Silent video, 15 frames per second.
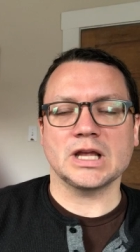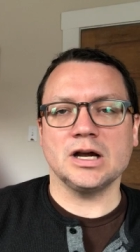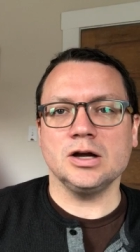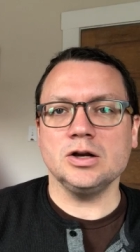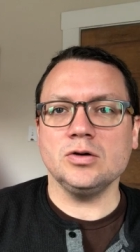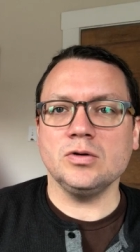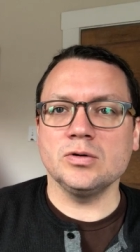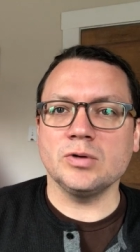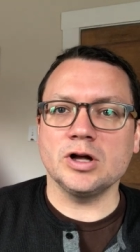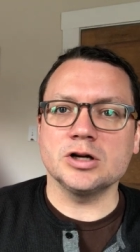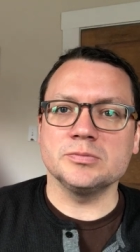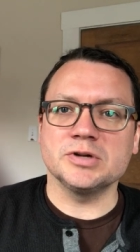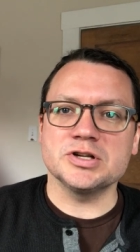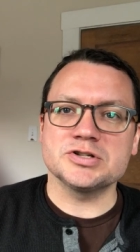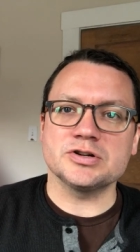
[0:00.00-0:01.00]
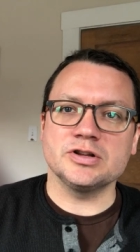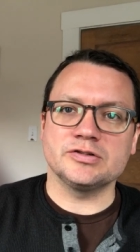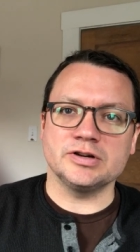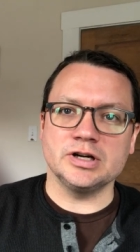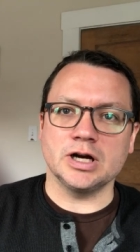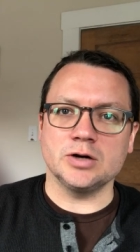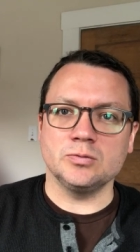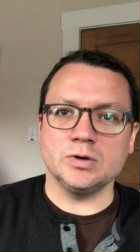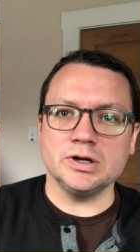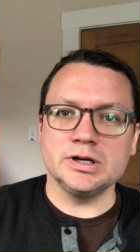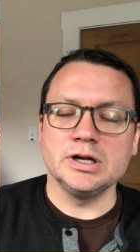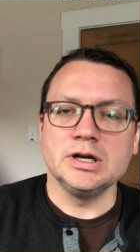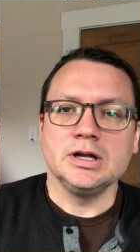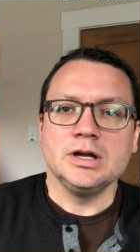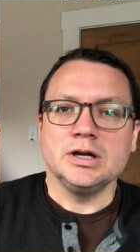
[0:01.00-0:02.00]
Hello and welcome to History 391.
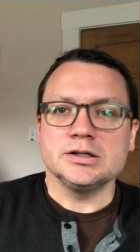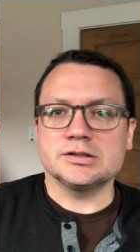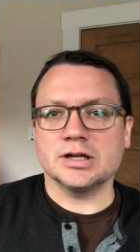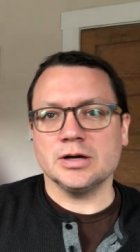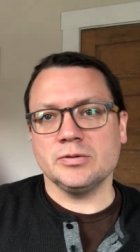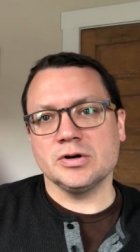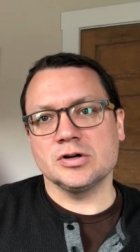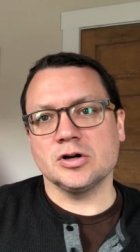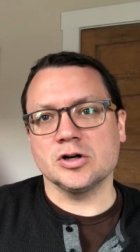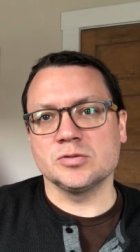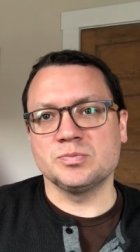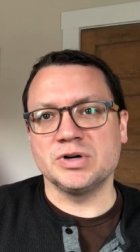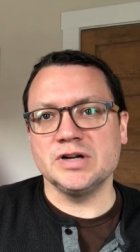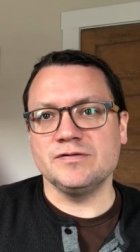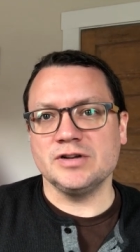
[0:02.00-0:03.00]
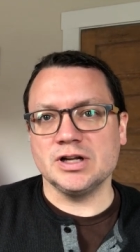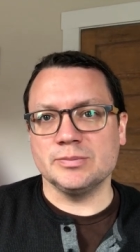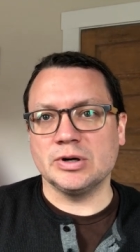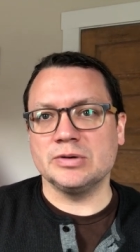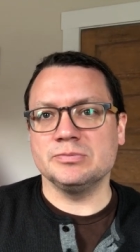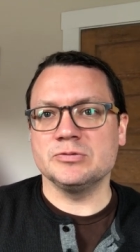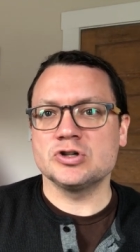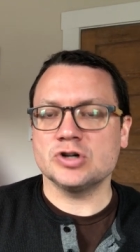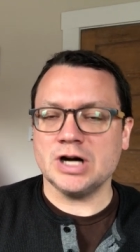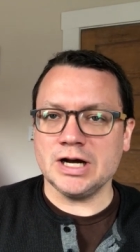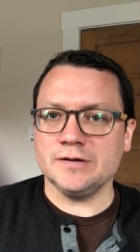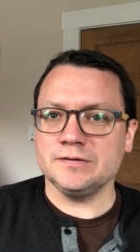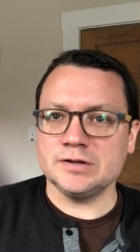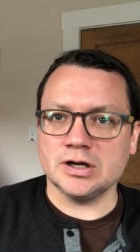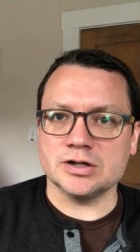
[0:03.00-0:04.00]
Today I want to talk briefly about
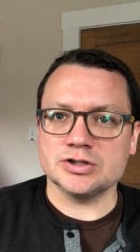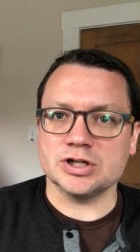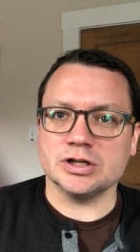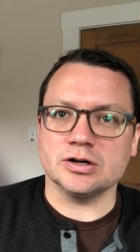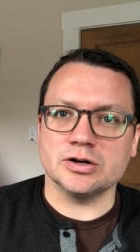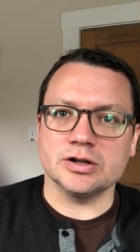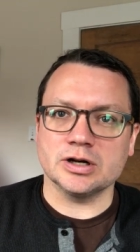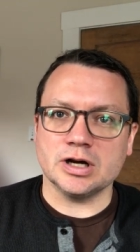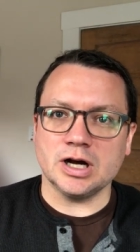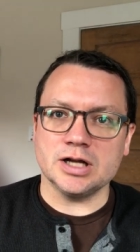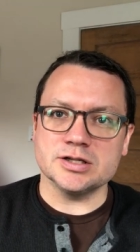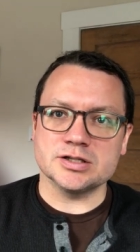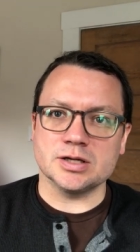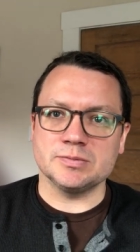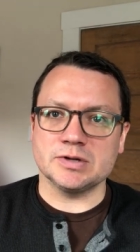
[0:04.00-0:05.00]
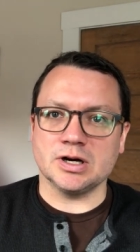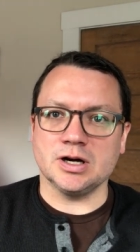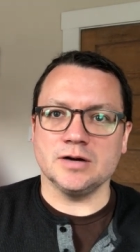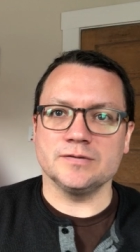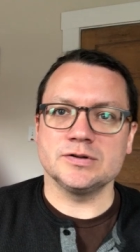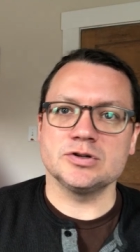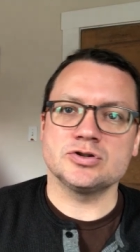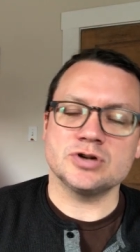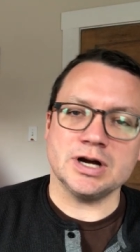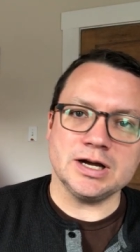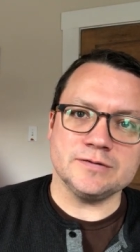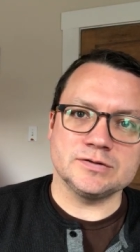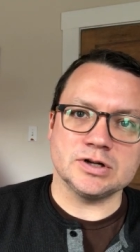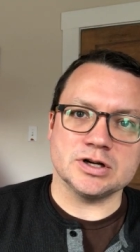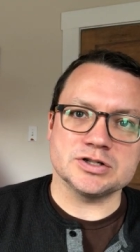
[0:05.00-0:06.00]
draft dodging or the concept of
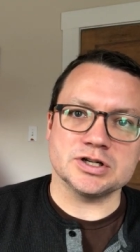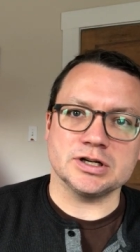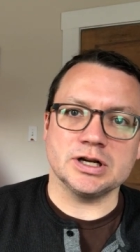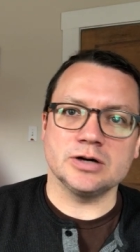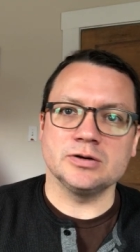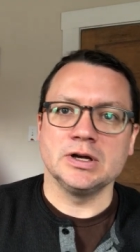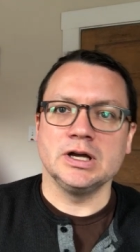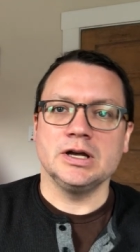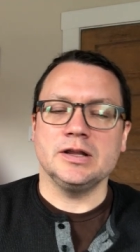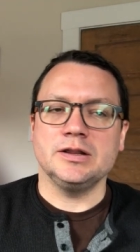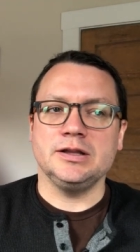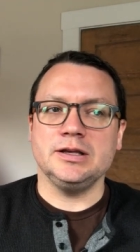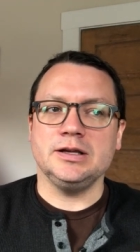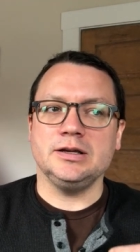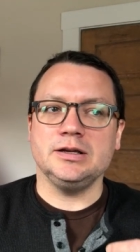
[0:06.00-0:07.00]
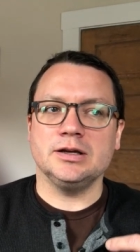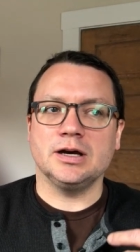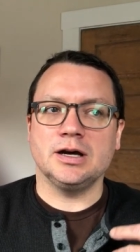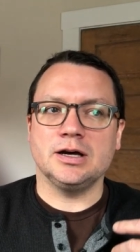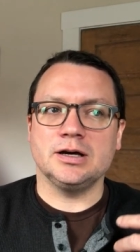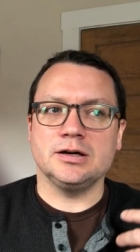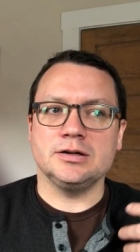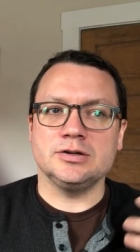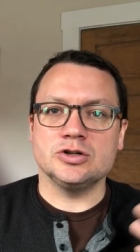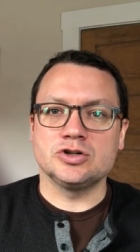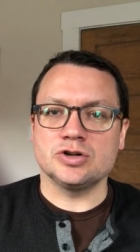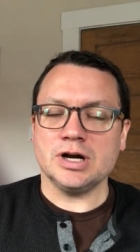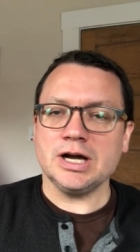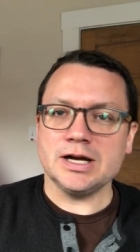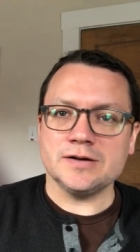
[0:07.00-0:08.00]
draft dodging. Now, the, uh, the
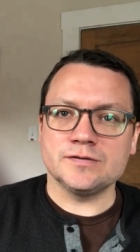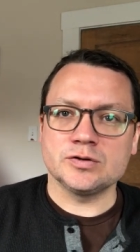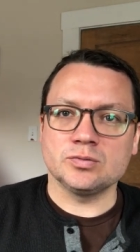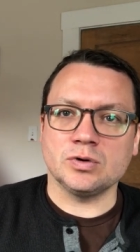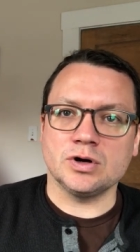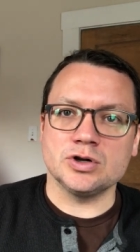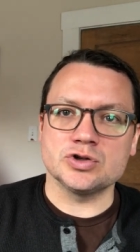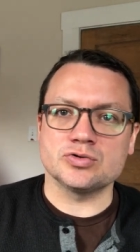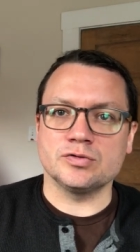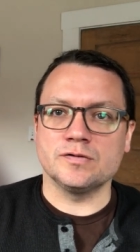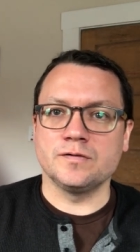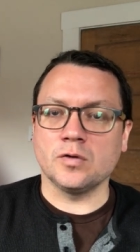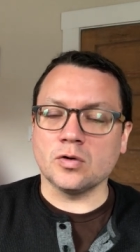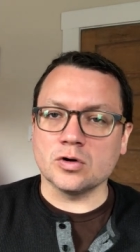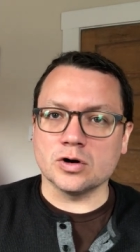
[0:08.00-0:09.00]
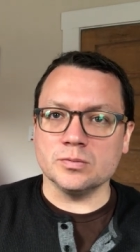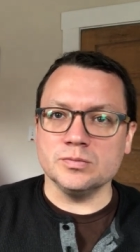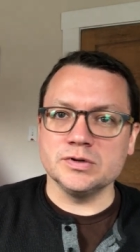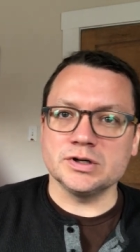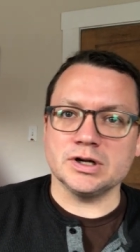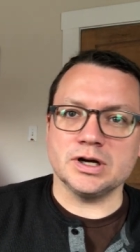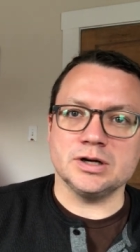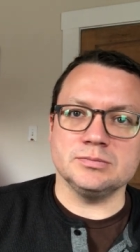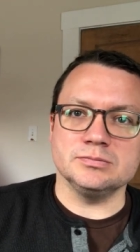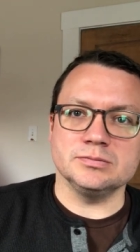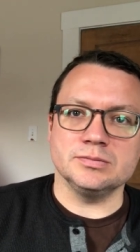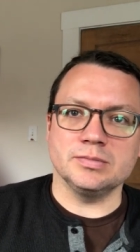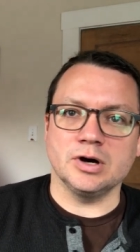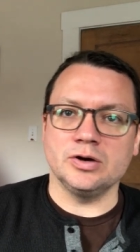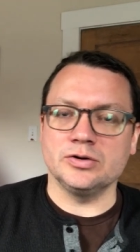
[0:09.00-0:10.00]
draft was reformed
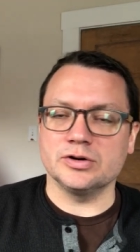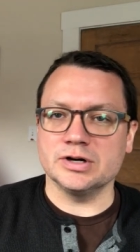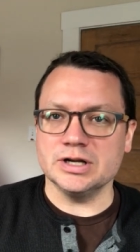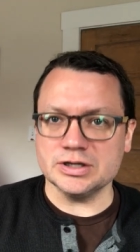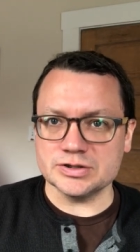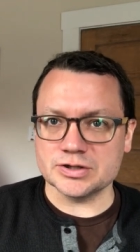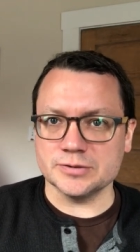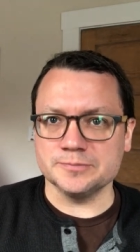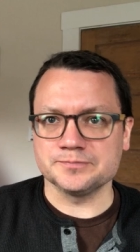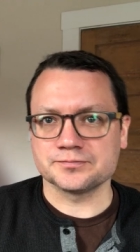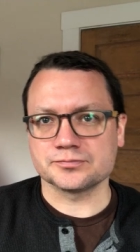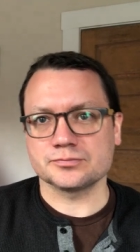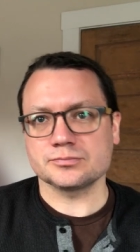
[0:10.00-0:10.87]
um, under Nixon